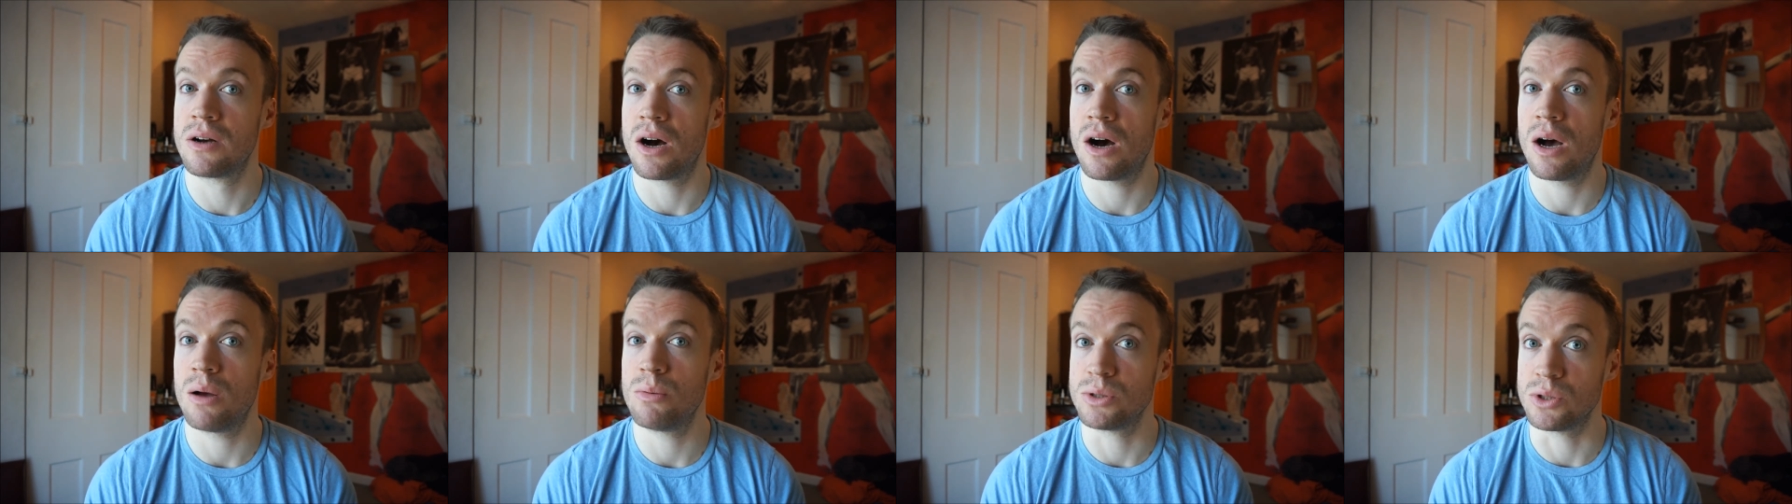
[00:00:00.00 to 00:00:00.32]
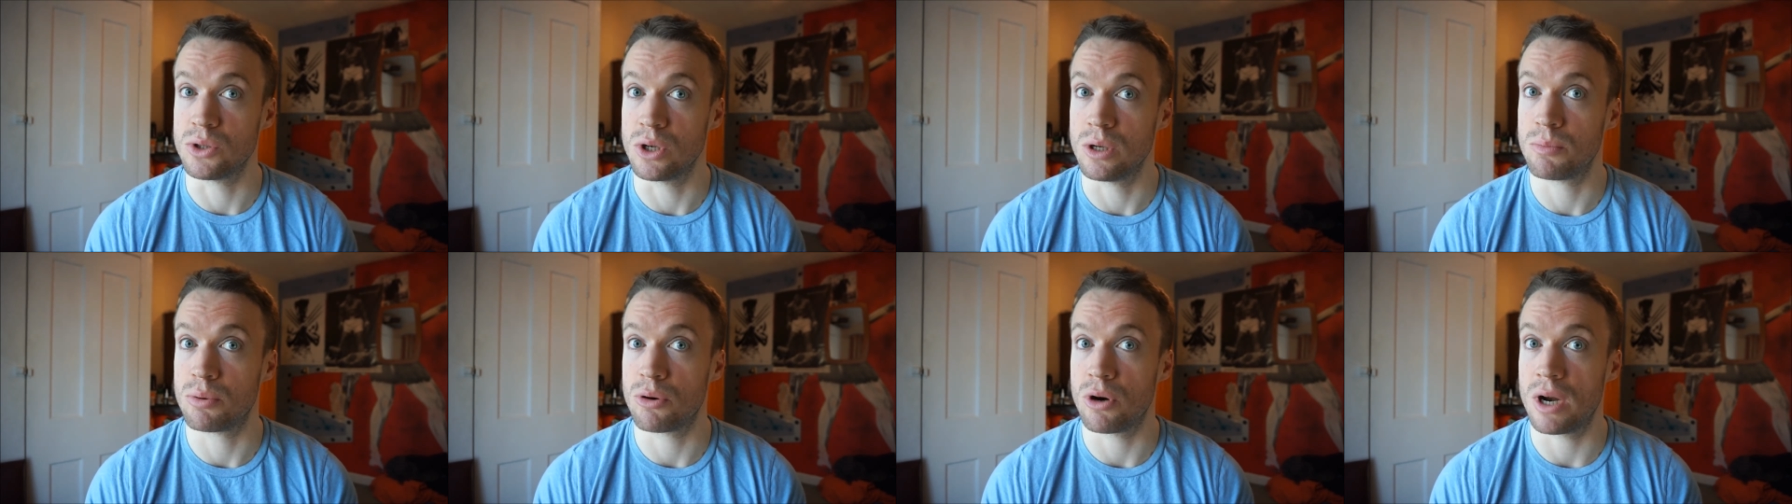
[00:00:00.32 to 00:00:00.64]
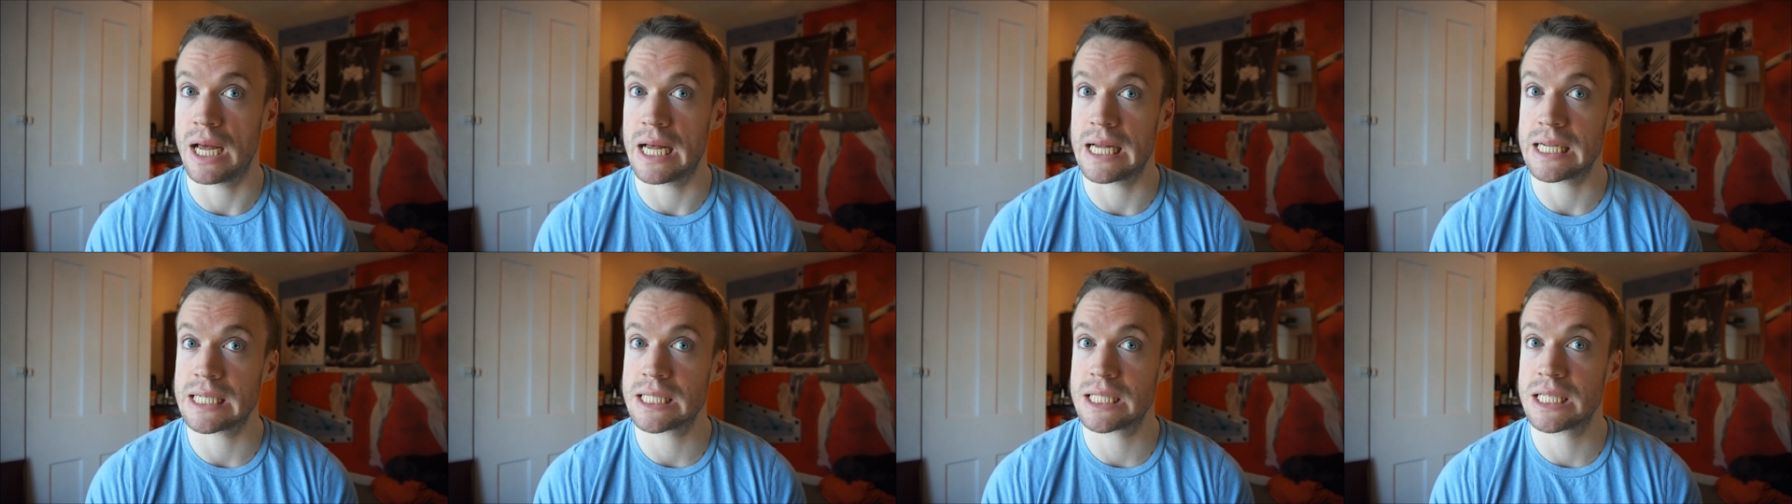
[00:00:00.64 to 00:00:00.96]
I was not
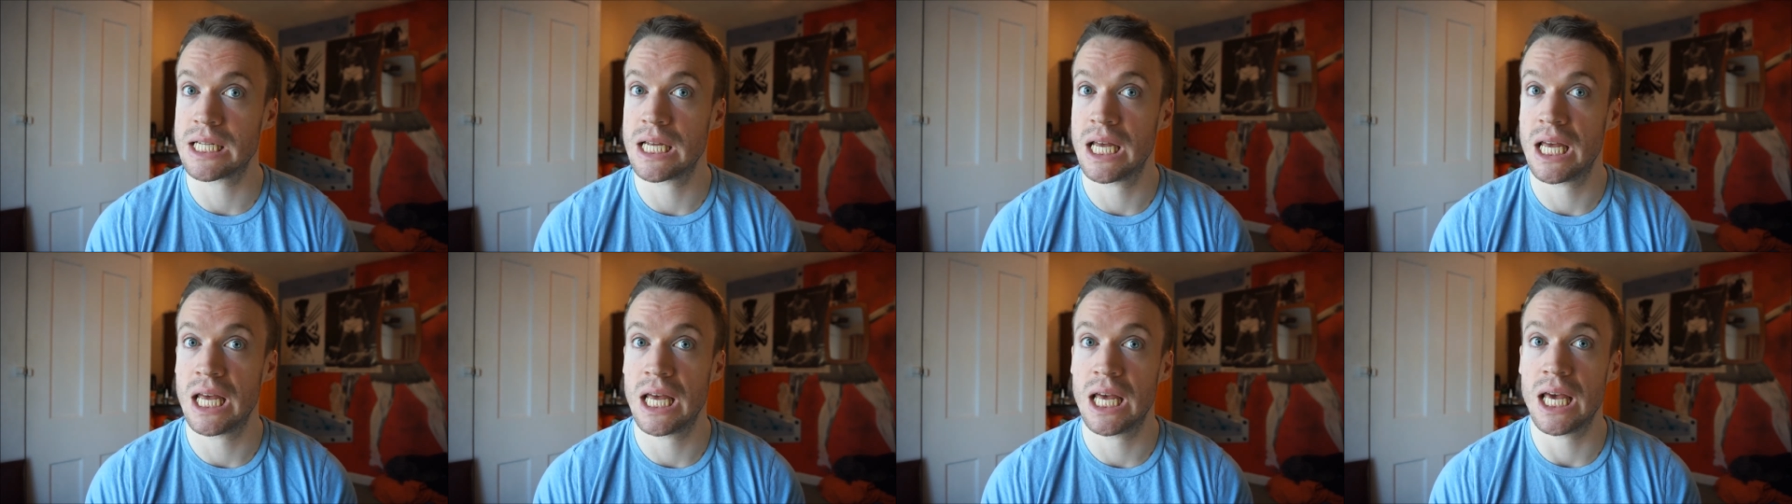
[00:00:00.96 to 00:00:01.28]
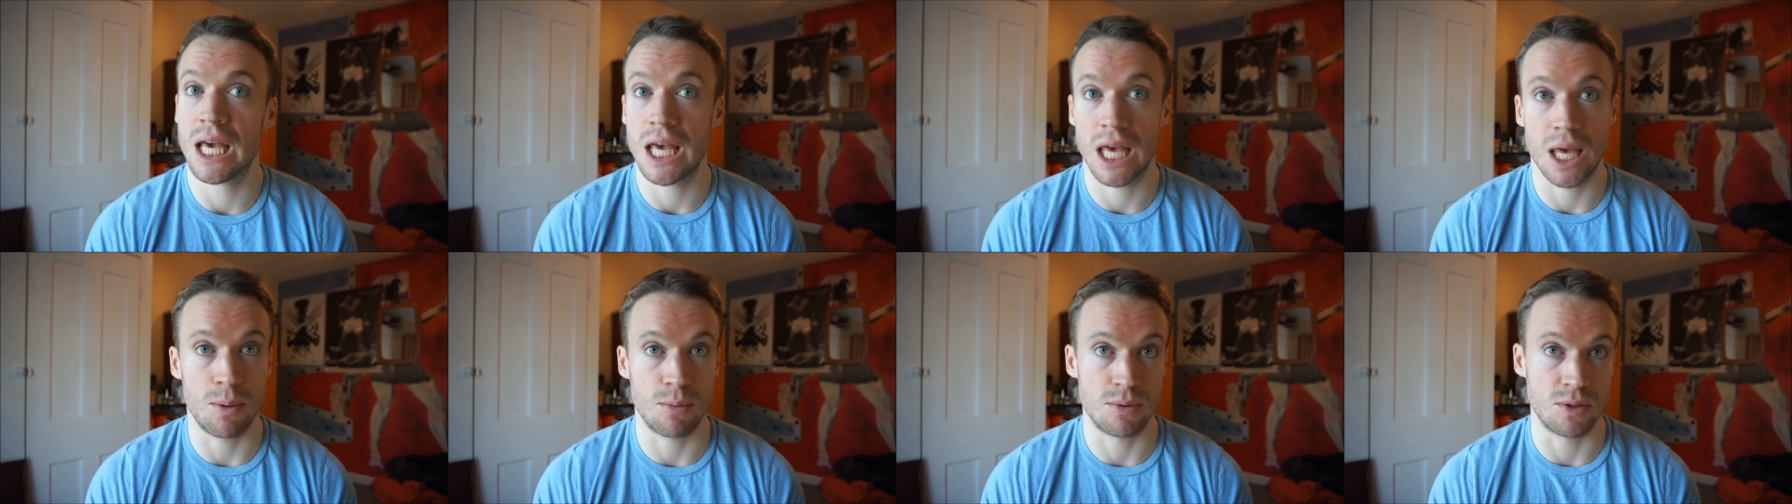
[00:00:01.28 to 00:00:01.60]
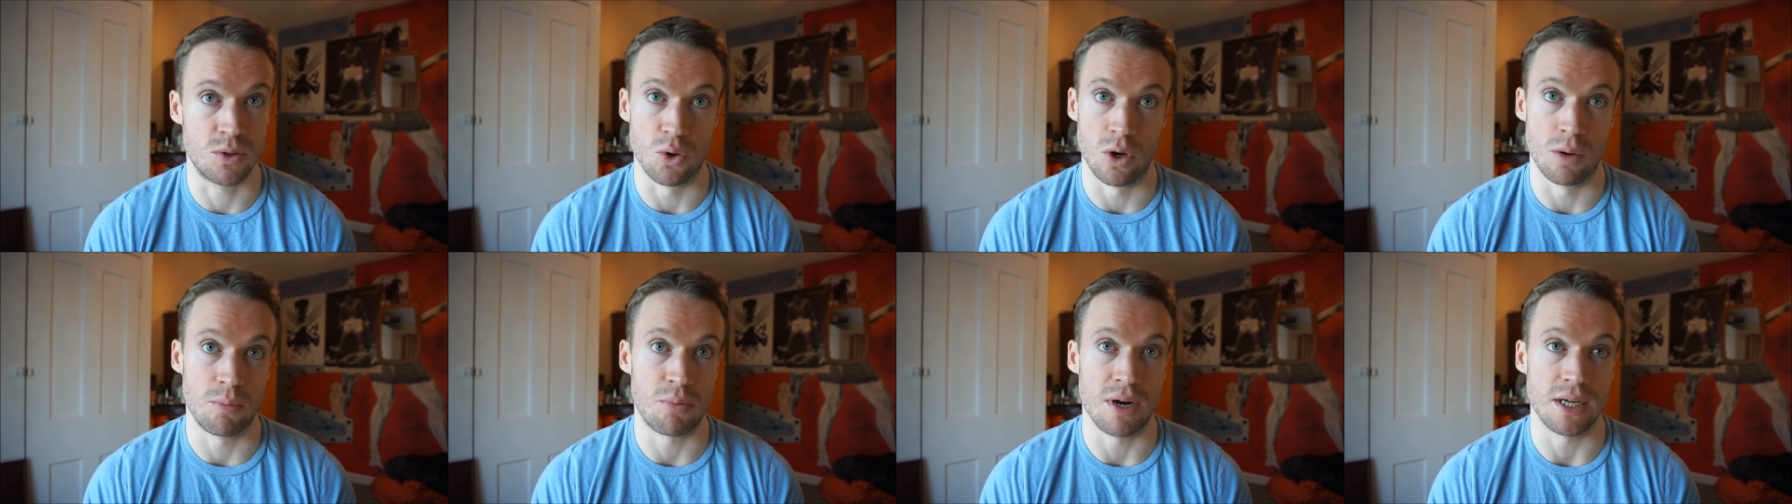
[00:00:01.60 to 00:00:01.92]
impressed, it
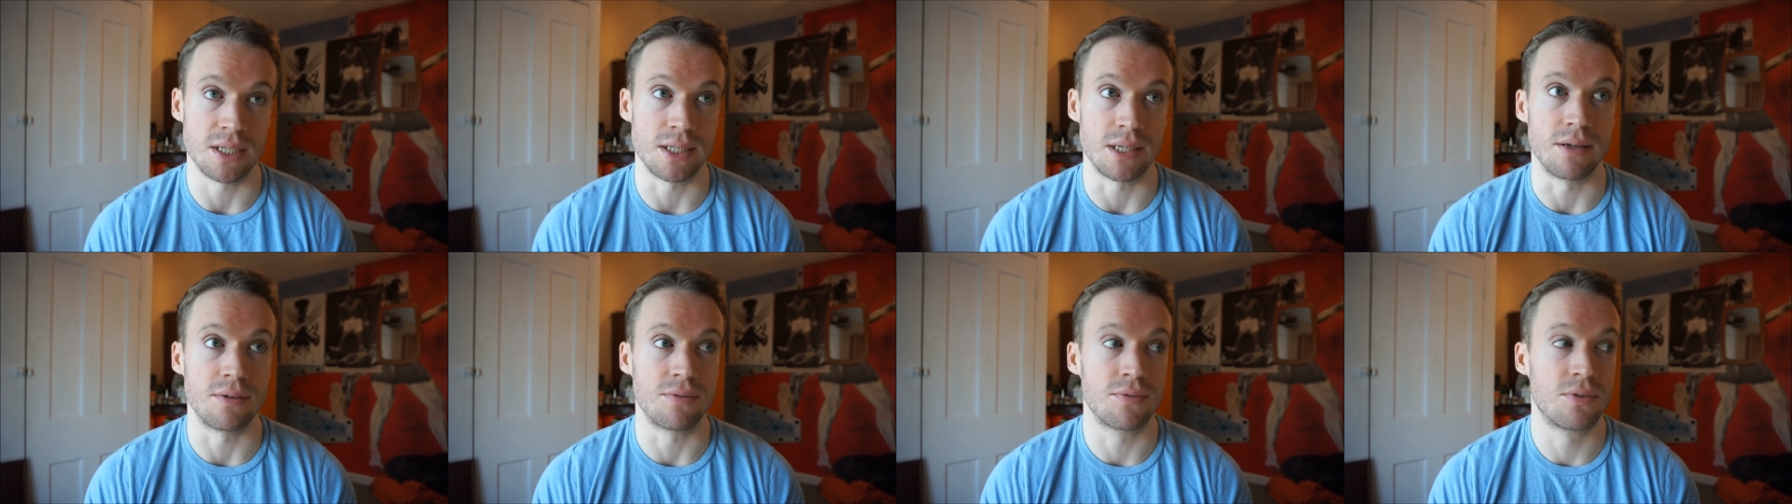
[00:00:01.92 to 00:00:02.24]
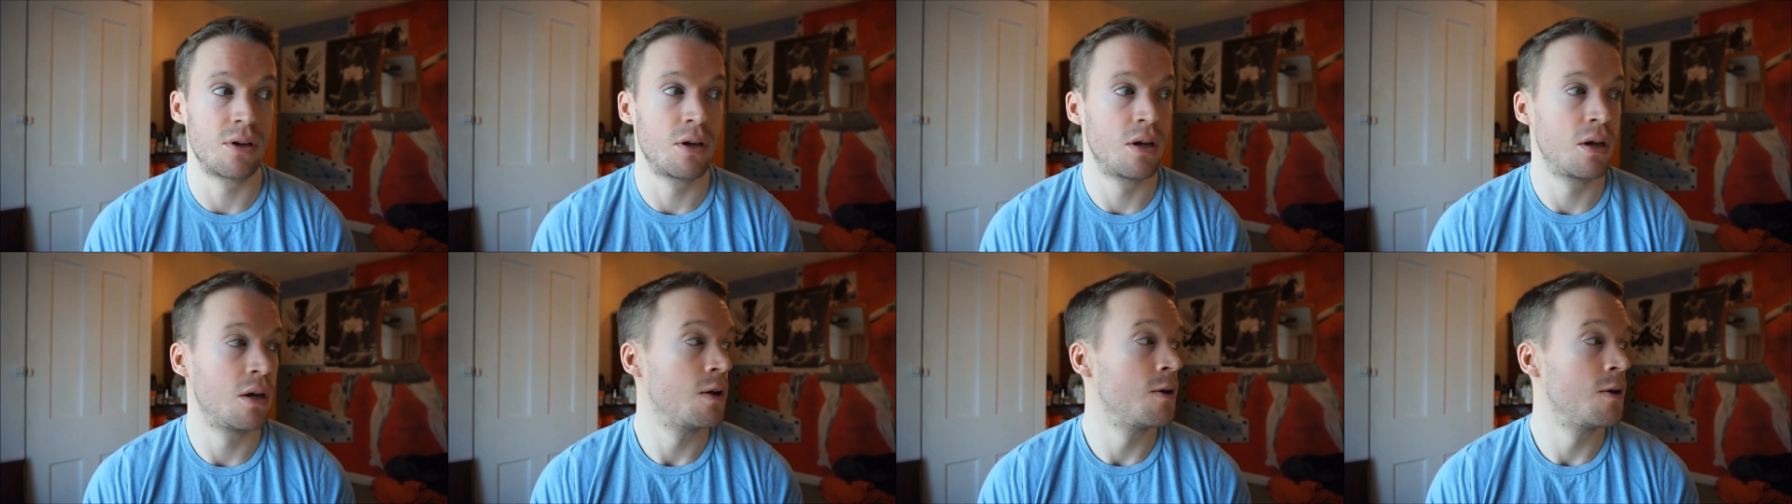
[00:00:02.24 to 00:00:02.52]
was not impressive.